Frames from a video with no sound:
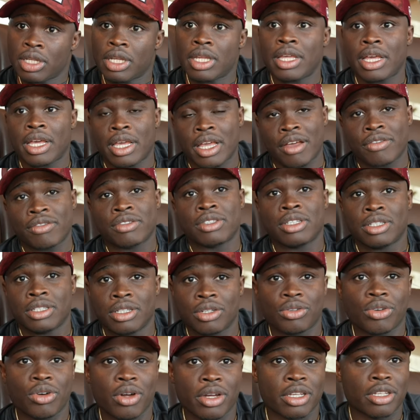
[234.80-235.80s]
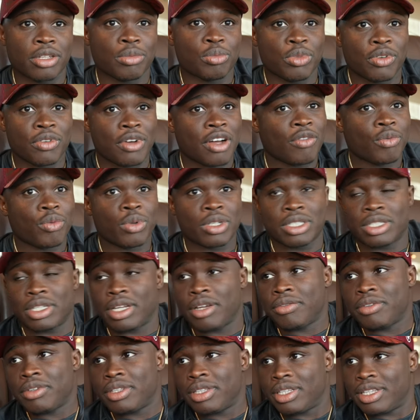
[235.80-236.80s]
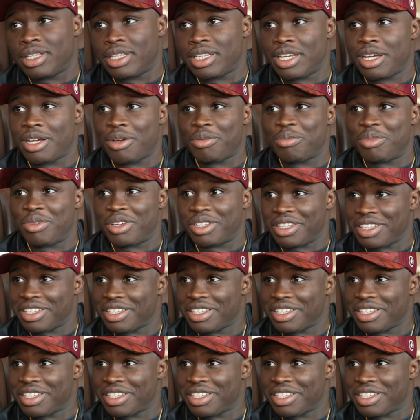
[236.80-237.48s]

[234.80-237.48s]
Yeah, I've seen the Rocky movie. I've watched everything. Yeah, man.